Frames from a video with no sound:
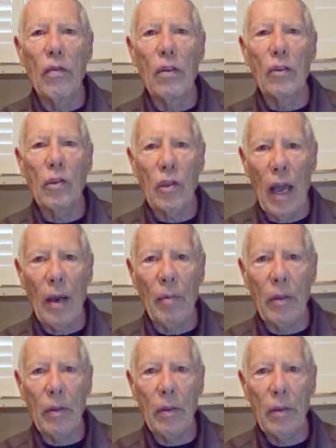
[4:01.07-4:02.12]
the
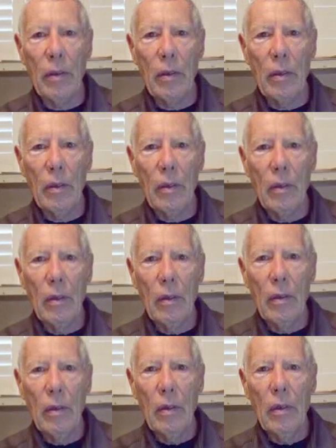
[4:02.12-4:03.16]
Sabbath.
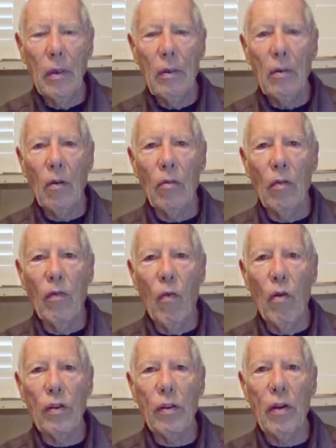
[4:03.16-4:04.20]
Well, the
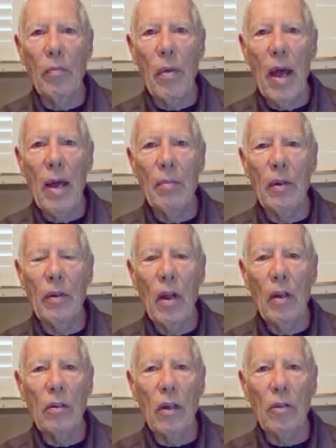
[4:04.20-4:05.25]
fourth commandment
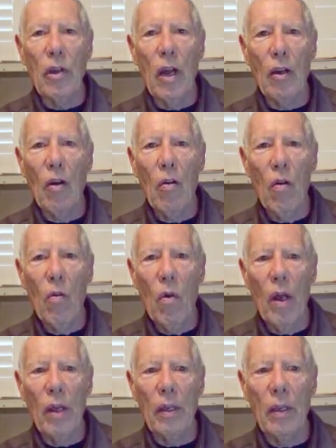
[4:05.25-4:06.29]
does not go
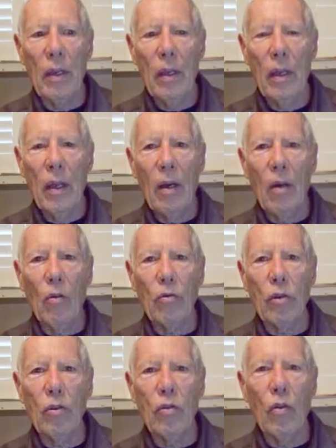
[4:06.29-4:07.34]
away. It goes
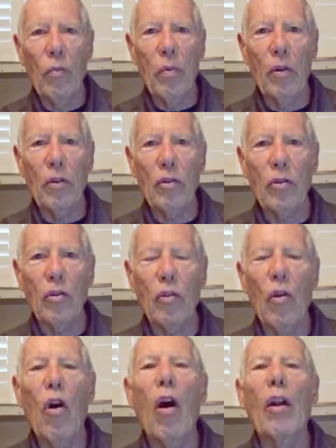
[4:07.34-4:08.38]
into a person's
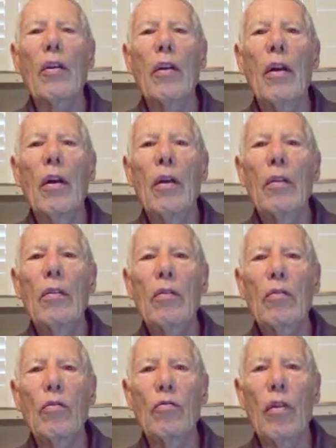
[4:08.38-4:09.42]
heart
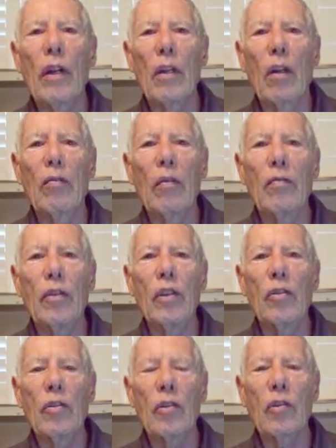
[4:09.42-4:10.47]
through the great love of
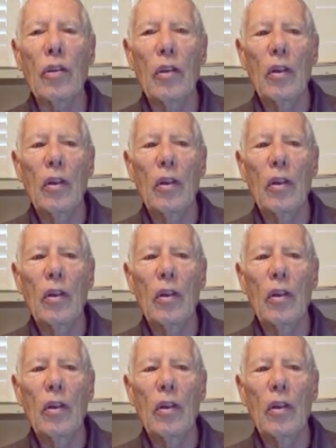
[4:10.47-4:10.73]
Jesus